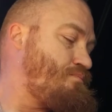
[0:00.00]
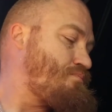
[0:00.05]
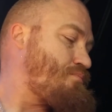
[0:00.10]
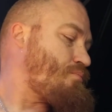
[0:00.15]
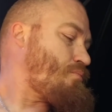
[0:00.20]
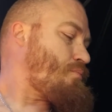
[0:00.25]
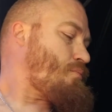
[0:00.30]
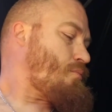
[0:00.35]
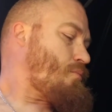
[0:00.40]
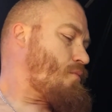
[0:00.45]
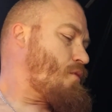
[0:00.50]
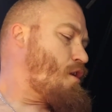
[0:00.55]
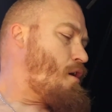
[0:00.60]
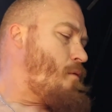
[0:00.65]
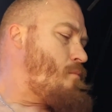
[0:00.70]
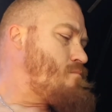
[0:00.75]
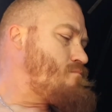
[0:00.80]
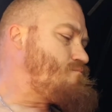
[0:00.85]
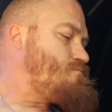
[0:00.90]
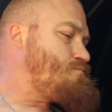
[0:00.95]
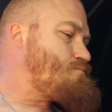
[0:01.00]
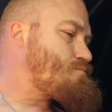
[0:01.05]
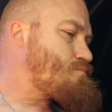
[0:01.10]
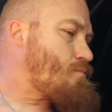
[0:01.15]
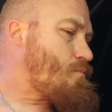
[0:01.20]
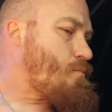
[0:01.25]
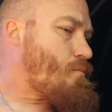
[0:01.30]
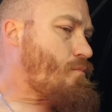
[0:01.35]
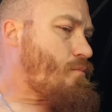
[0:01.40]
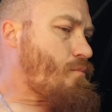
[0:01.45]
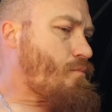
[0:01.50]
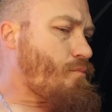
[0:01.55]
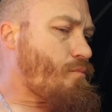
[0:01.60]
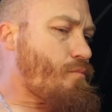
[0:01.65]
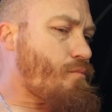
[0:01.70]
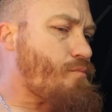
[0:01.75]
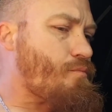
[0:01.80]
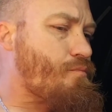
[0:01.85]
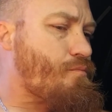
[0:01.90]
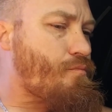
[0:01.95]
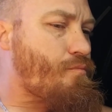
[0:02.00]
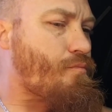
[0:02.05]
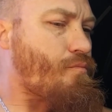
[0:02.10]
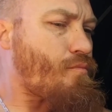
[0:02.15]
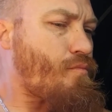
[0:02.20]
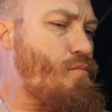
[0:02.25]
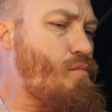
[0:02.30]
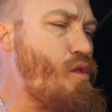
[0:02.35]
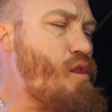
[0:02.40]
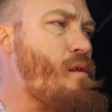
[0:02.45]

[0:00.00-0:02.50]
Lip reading: Nothing is said.